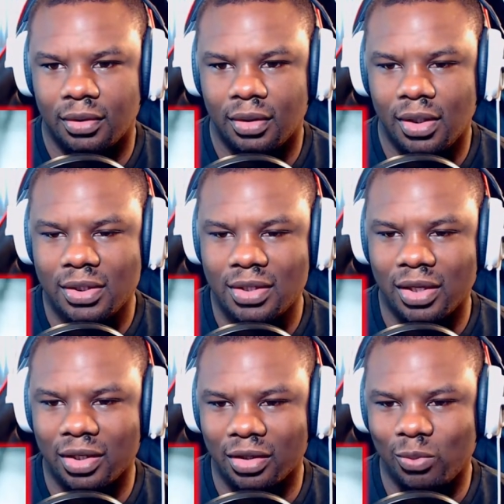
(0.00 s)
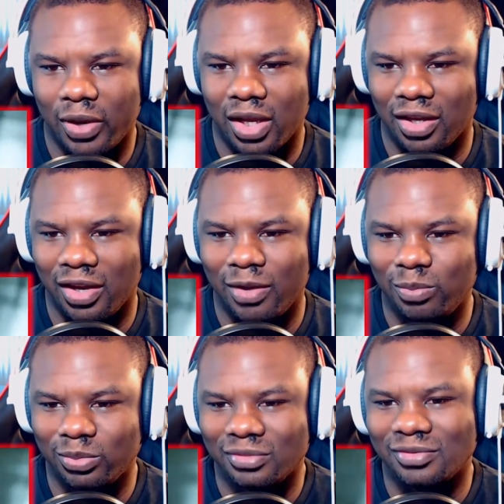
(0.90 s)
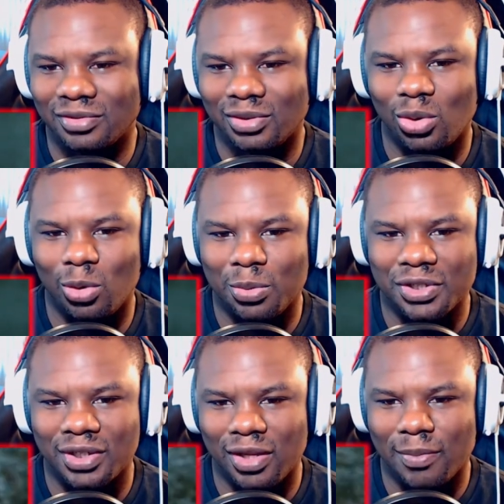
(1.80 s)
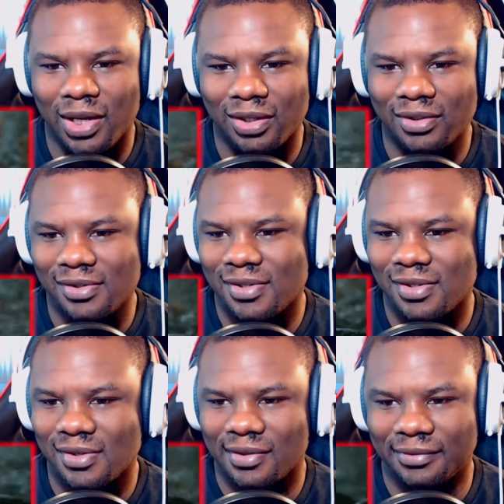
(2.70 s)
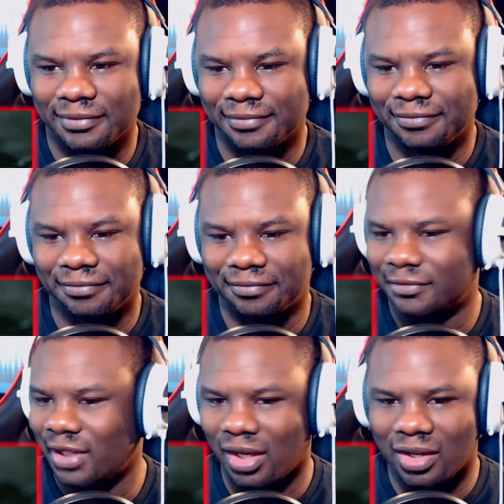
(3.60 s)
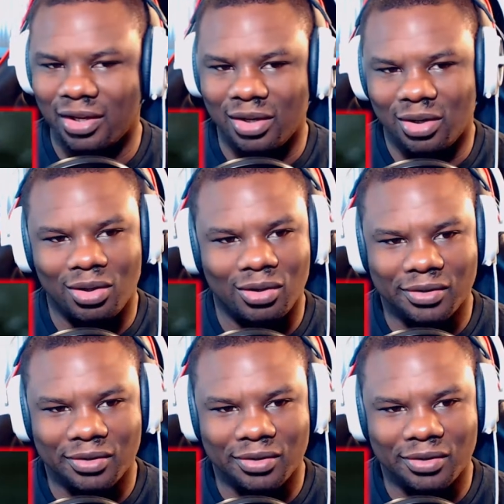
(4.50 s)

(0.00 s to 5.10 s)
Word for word: That's not good, waking up to a whole bunch of dead bodies. Not good at all.